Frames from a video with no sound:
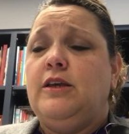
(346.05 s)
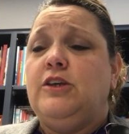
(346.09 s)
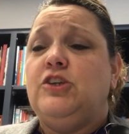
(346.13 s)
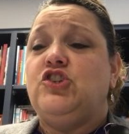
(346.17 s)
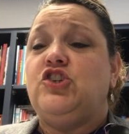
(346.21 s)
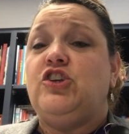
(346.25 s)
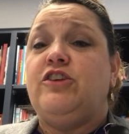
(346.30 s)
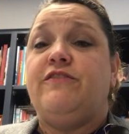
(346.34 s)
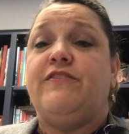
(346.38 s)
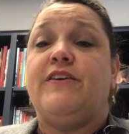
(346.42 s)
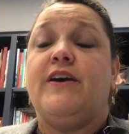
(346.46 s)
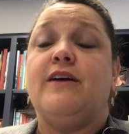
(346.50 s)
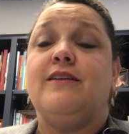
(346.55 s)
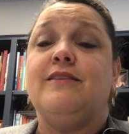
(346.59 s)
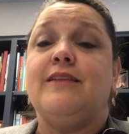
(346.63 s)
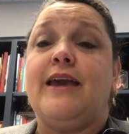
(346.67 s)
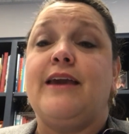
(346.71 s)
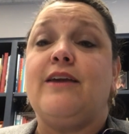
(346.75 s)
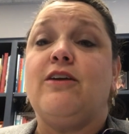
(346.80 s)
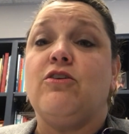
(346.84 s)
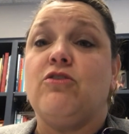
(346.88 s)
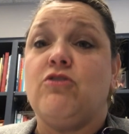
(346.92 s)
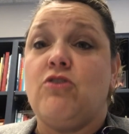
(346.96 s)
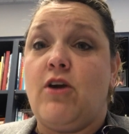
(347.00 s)
She felt
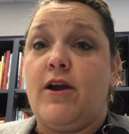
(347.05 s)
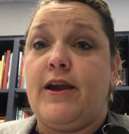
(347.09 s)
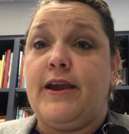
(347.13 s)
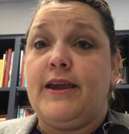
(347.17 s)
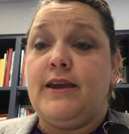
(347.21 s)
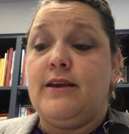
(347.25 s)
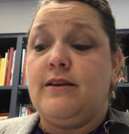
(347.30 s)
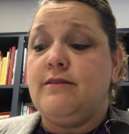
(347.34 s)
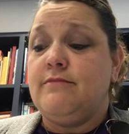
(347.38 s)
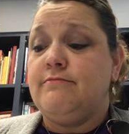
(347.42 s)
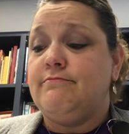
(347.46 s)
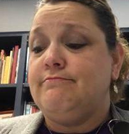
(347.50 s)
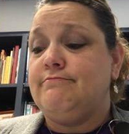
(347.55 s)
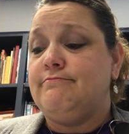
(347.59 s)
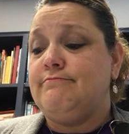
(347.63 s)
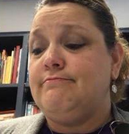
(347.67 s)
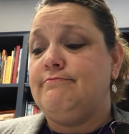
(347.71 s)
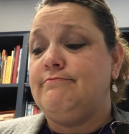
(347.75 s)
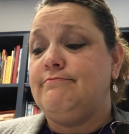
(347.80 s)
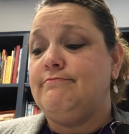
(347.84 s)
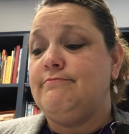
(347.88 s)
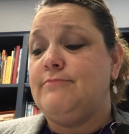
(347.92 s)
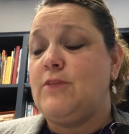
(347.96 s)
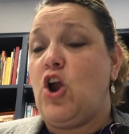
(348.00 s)
like crying.
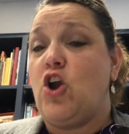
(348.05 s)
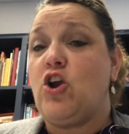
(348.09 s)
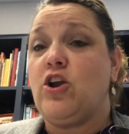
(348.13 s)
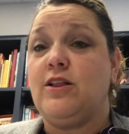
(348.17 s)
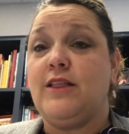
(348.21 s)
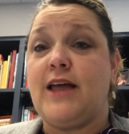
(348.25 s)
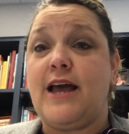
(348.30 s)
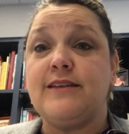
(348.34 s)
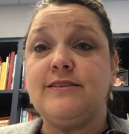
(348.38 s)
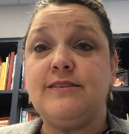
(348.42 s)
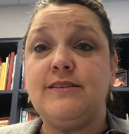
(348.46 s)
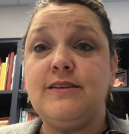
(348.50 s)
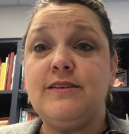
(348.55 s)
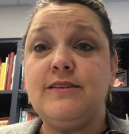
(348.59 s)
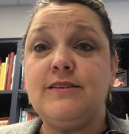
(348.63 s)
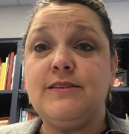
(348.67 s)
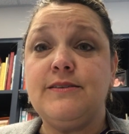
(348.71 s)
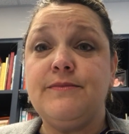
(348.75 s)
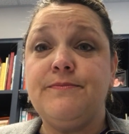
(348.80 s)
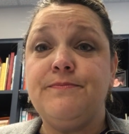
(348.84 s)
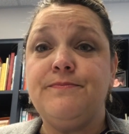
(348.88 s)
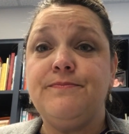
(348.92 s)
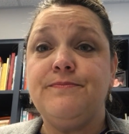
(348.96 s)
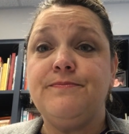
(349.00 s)
Her
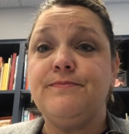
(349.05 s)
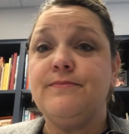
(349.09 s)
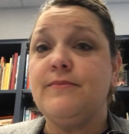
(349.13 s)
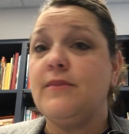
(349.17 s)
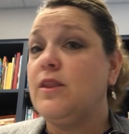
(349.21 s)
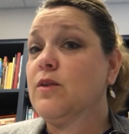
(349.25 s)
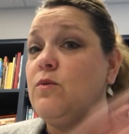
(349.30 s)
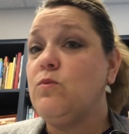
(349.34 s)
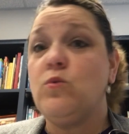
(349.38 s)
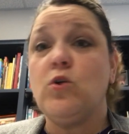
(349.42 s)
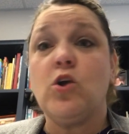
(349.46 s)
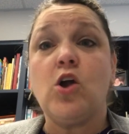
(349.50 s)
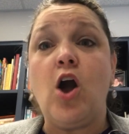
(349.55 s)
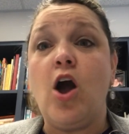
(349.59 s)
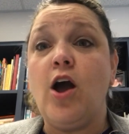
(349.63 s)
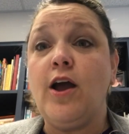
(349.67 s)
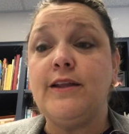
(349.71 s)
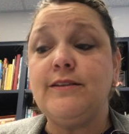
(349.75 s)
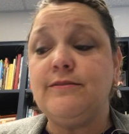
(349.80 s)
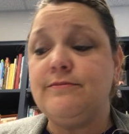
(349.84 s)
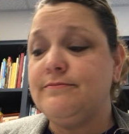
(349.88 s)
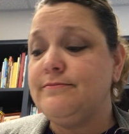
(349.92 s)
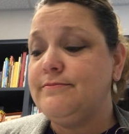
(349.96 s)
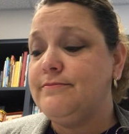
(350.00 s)
glasses were
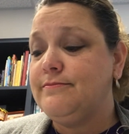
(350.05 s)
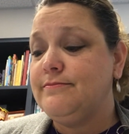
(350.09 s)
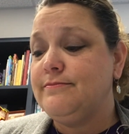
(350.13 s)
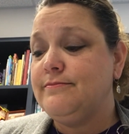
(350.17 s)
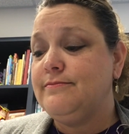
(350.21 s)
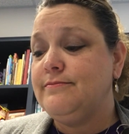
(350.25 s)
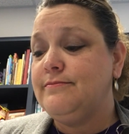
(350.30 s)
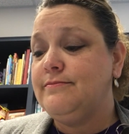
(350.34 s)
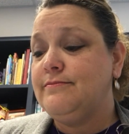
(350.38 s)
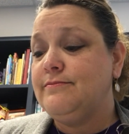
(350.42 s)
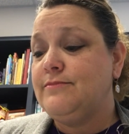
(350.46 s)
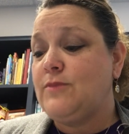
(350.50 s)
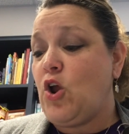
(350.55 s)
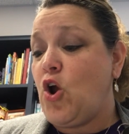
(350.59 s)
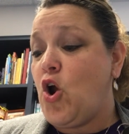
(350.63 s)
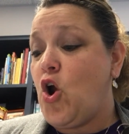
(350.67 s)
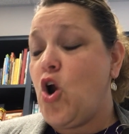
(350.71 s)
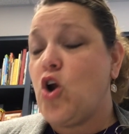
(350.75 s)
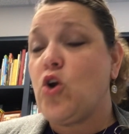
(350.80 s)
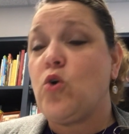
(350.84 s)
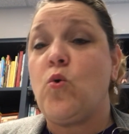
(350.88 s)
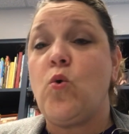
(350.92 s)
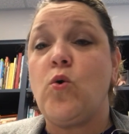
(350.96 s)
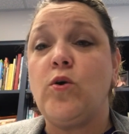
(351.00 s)
gone.
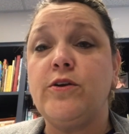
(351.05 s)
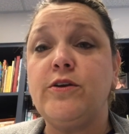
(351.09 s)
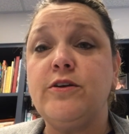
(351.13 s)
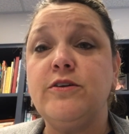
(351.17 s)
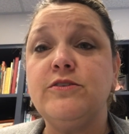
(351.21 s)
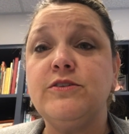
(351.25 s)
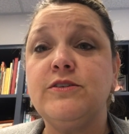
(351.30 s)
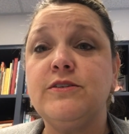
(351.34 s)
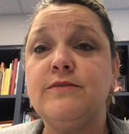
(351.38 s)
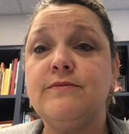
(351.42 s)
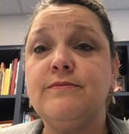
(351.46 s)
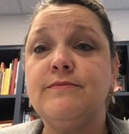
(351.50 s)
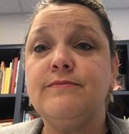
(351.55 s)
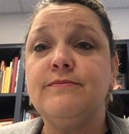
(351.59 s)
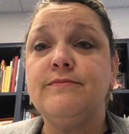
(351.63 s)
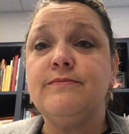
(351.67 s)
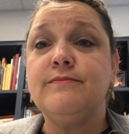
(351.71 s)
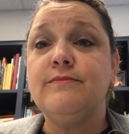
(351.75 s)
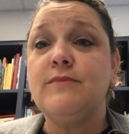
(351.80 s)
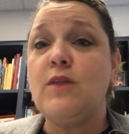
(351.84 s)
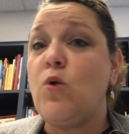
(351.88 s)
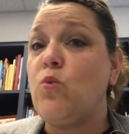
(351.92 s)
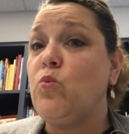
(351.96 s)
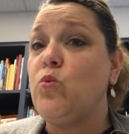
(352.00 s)
Her quarters
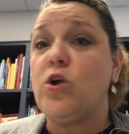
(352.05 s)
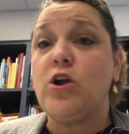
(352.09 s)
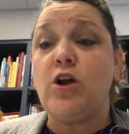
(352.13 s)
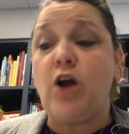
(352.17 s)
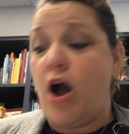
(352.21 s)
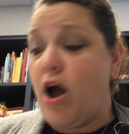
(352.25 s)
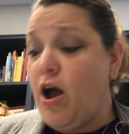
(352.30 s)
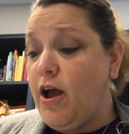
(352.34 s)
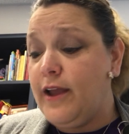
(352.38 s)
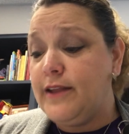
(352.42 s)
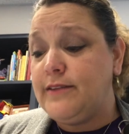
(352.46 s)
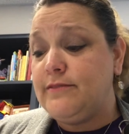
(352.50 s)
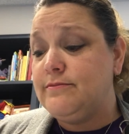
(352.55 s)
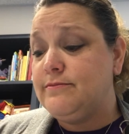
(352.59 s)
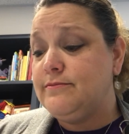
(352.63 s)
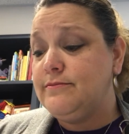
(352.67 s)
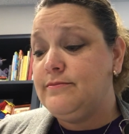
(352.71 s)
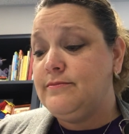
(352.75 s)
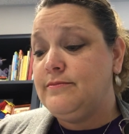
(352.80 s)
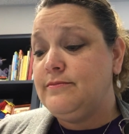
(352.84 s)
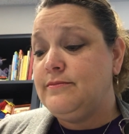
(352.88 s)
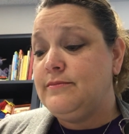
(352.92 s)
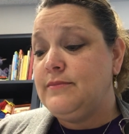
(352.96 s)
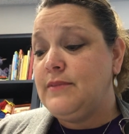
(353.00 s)
were gone.
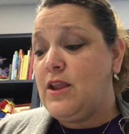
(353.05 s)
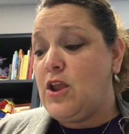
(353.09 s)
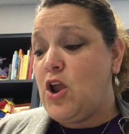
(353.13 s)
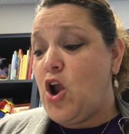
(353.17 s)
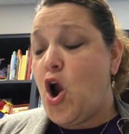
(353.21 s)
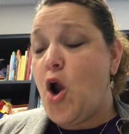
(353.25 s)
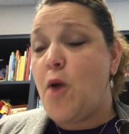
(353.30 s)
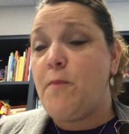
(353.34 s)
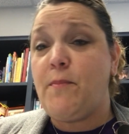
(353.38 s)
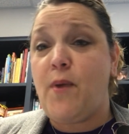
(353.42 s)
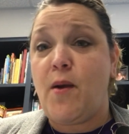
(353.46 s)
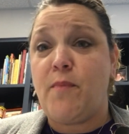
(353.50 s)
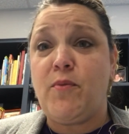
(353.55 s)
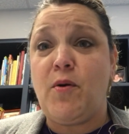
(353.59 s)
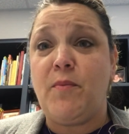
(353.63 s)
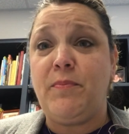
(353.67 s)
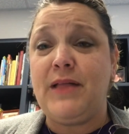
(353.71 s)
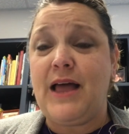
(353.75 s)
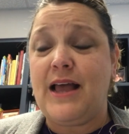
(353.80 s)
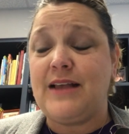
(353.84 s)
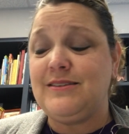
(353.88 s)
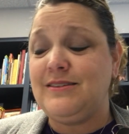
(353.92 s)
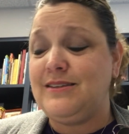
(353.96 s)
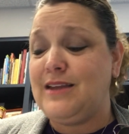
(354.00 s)
Her purple
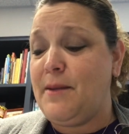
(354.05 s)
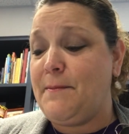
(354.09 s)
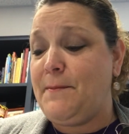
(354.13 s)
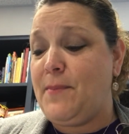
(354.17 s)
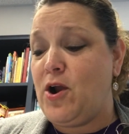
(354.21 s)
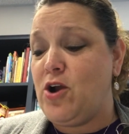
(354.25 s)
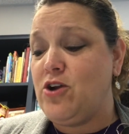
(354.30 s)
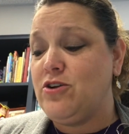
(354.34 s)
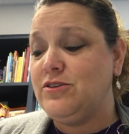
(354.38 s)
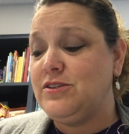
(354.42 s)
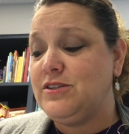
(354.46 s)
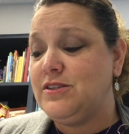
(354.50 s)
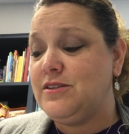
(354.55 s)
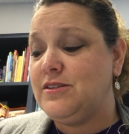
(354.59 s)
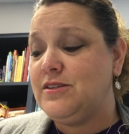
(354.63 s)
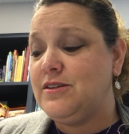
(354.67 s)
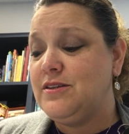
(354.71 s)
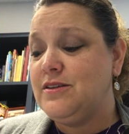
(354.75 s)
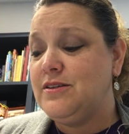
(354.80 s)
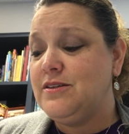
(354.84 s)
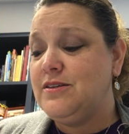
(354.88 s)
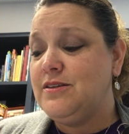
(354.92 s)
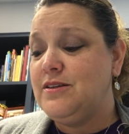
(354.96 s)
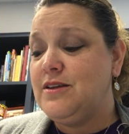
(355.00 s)
plastic purse
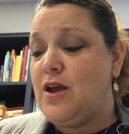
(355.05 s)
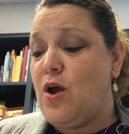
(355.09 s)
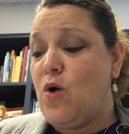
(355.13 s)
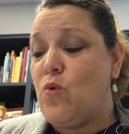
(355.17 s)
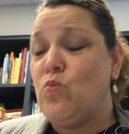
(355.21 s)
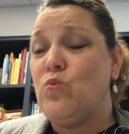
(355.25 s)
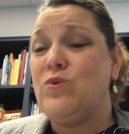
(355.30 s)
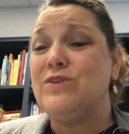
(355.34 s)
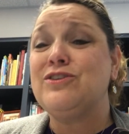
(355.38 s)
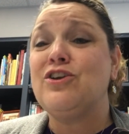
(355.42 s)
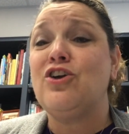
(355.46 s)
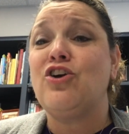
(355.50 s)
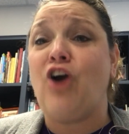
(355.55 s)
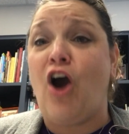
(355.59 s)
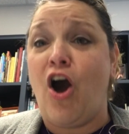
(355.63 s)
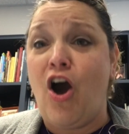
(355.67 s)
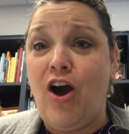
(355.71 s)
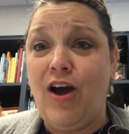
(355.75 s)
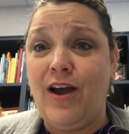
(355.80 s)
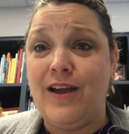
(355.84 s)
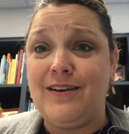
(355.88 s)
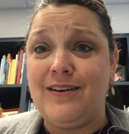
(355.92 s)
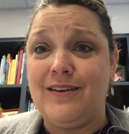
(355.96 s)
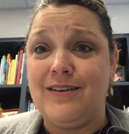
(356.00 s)
was
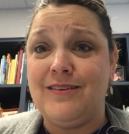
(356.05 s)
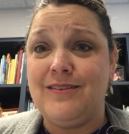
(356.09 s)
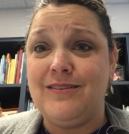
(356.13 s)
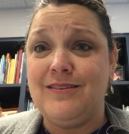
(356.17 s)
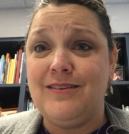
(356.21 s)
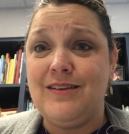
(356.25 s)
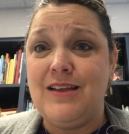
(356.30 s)
gone.